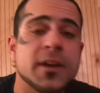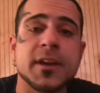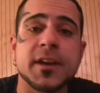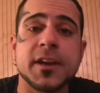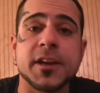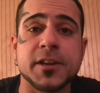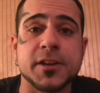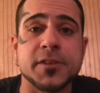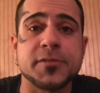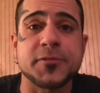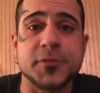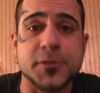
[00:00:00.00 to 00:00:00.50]

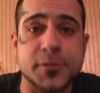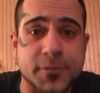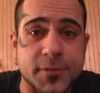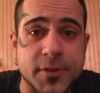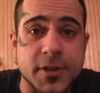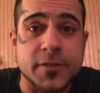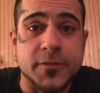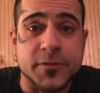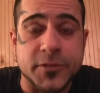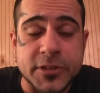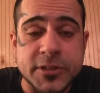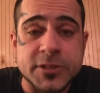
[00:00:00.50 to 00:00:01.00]
if
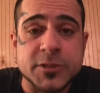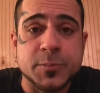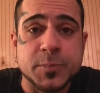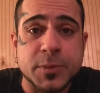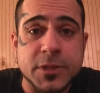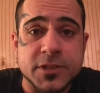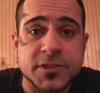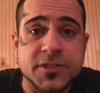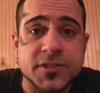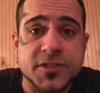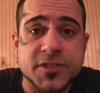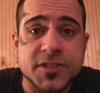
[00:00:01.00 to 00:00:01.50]
this
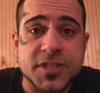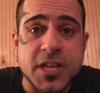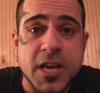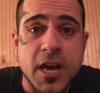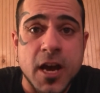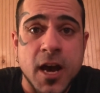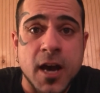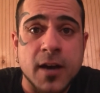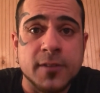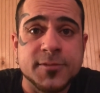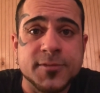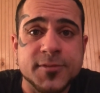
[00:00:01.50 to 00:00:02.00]
pisses you
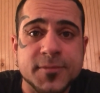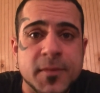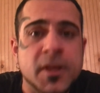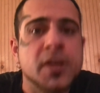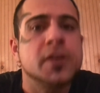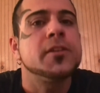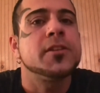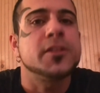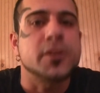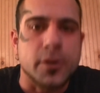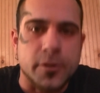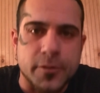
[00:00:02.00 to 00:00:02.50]
off,
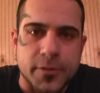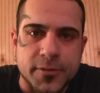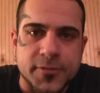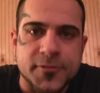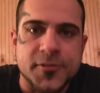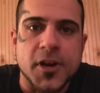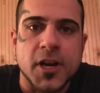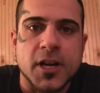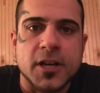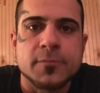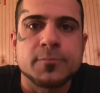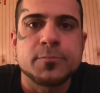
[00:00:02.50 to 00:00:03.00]
you're the
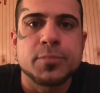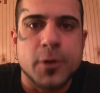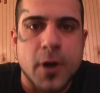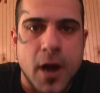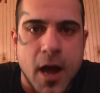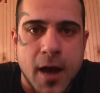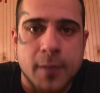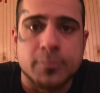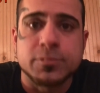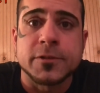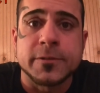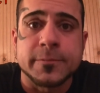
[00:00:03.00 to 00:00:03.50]
fucking
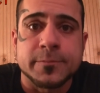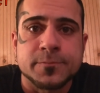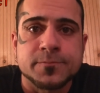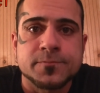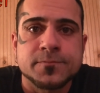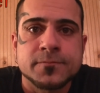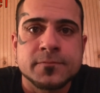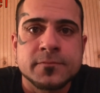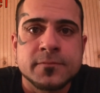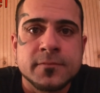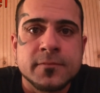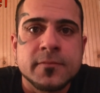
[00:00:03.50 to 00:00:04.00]
problem.
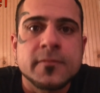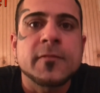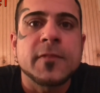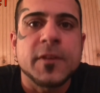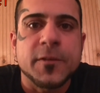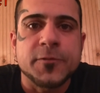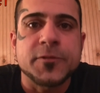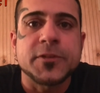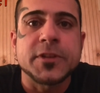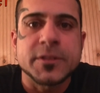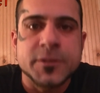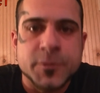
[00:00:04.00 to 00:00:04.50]

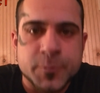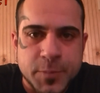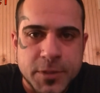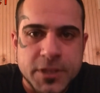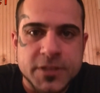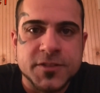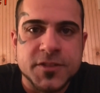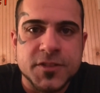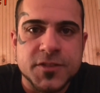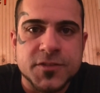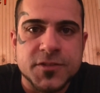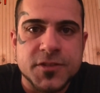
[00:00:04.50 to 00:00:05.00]
If this
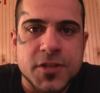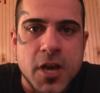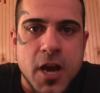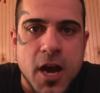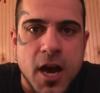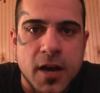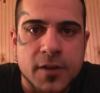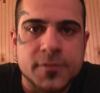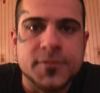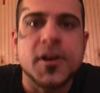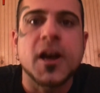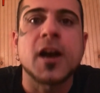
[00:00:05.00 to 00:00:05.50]
pisses you
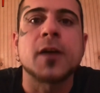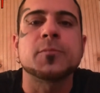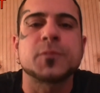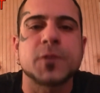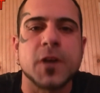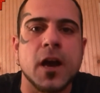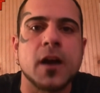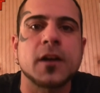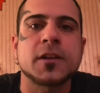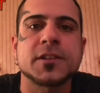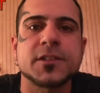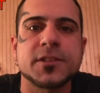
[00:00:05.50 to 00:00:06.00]
off, I'm
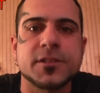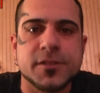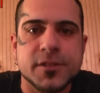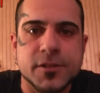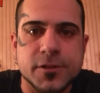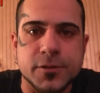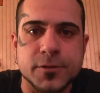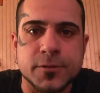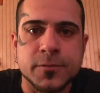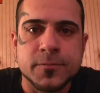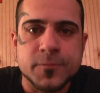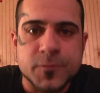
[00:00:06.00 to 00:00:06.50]
talking to
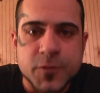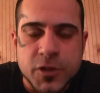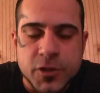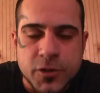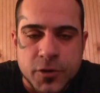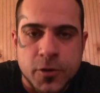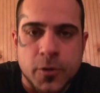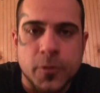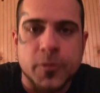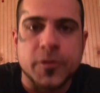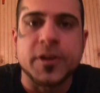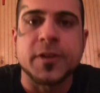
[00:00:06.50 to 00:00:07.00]
you. You
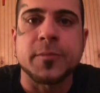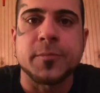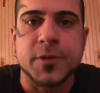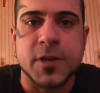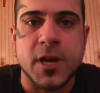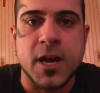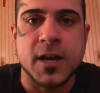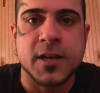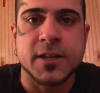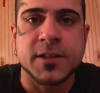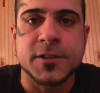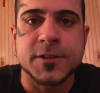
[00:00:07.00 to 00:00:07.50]
know that I'm
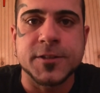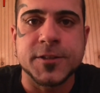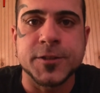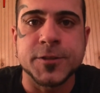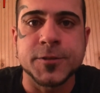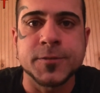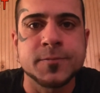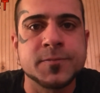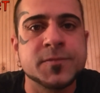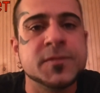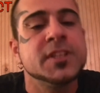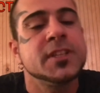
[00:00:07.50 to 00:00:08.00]
talking to
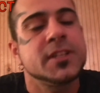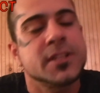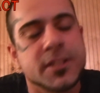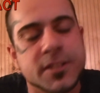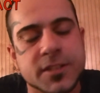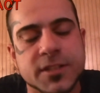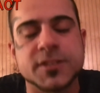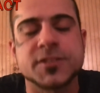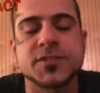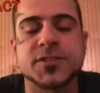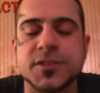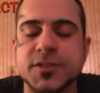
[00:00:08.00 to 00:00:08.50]
you.
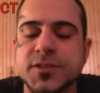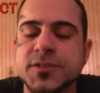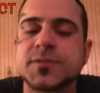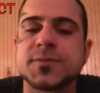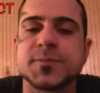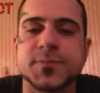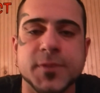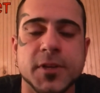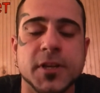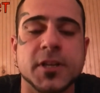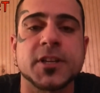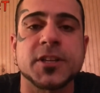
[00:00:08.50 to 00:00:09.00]
And this is
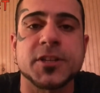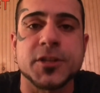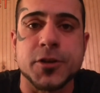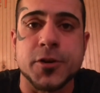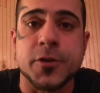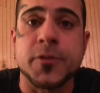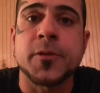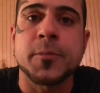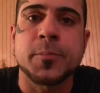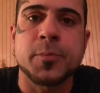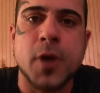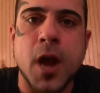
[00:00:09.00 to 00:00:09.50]
fucking,
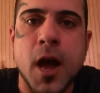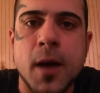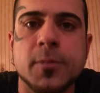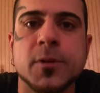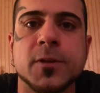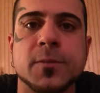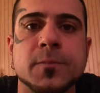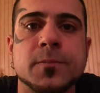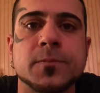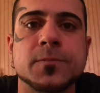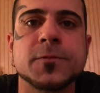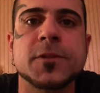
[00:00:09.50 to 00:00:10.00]
you're the
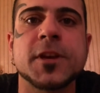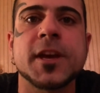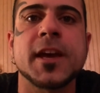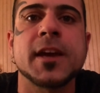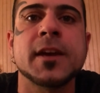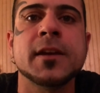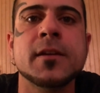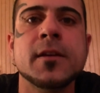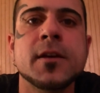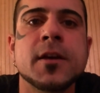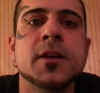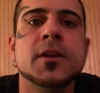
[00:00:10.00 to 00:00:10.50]
problem,
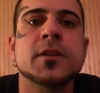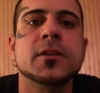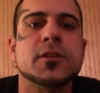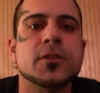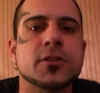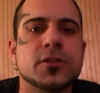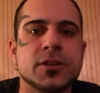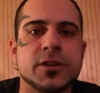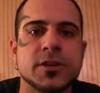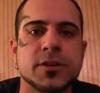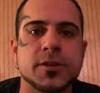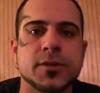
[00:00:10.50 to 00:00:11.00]
okay?
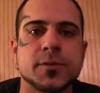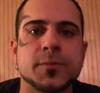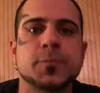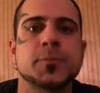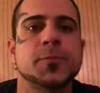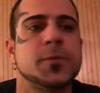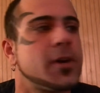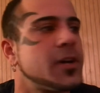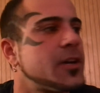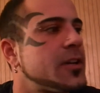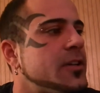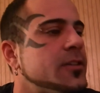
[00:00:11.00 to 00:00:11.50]
You need to
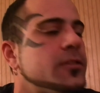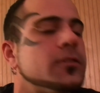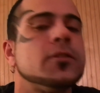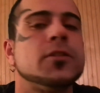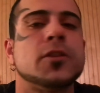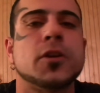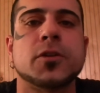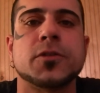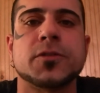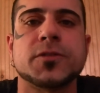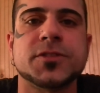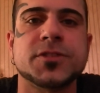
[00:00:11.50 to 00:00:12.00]
fucking
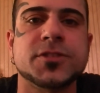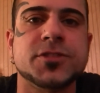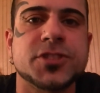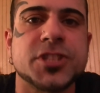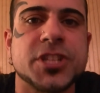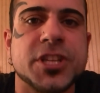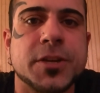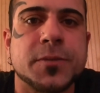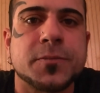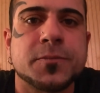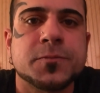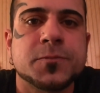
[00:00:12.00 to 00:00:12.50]
go to the
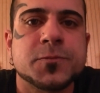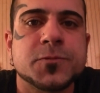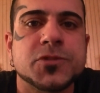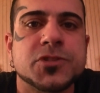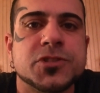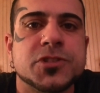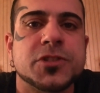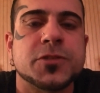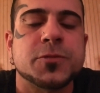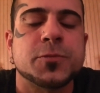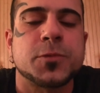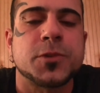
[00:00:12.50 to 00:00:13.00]
gym. You
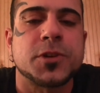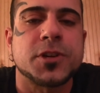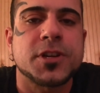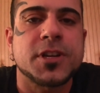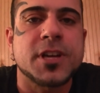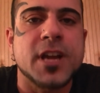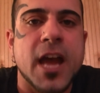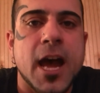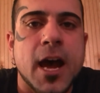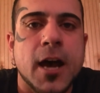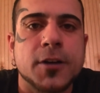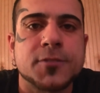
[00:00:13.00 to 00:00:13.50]
need to work
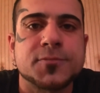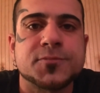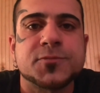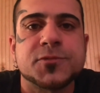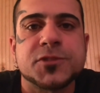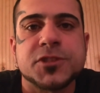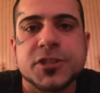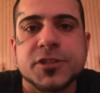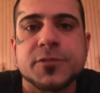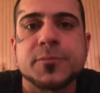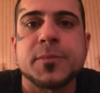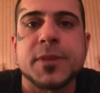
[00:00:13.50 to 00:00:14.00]
out.
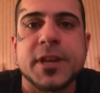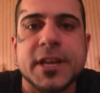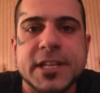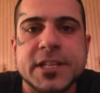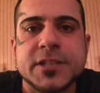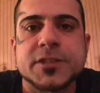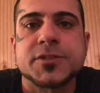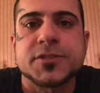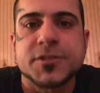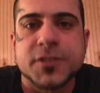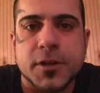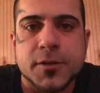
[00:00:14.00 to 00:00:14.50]
You need to make
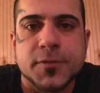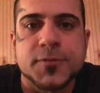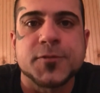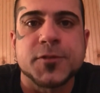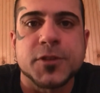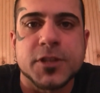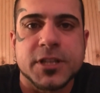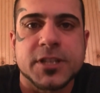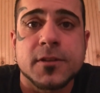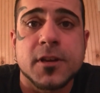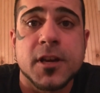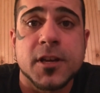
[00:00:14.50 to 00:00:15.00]
yourself
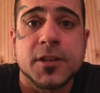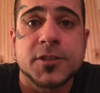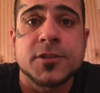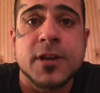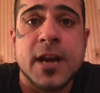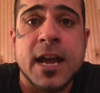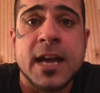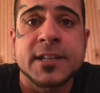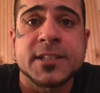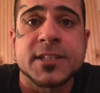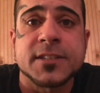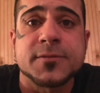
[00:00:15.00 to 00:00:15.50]
look
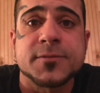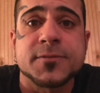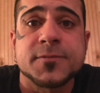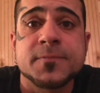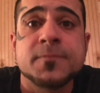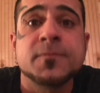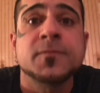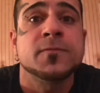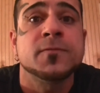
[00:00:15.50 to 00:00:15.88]
attractive.